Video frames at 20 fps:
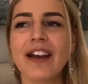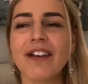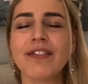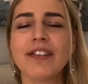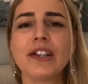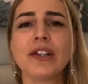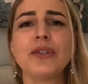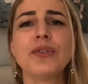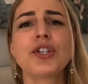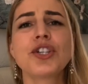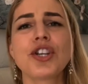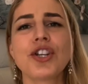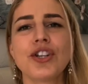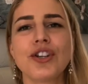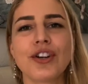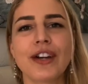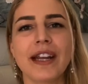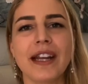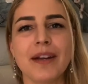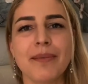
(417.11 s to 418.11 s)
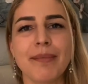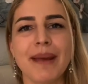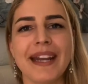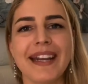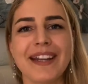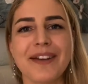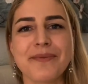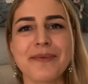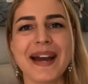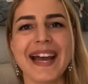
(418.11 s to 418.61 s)
evolutionary in
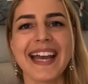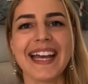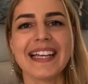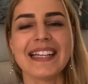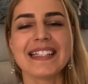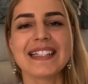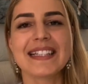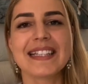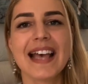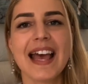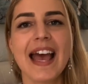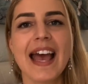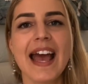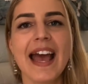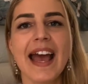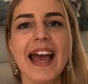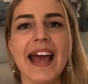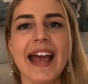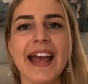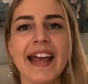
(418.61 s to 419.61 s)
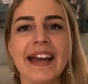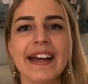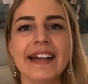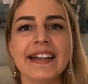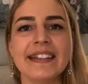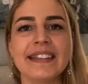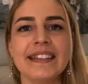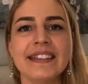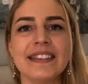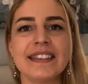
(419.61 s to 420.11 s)
many ways.
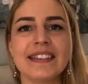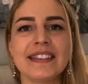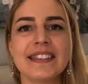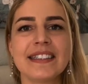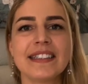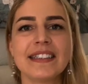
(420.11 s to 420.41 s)
And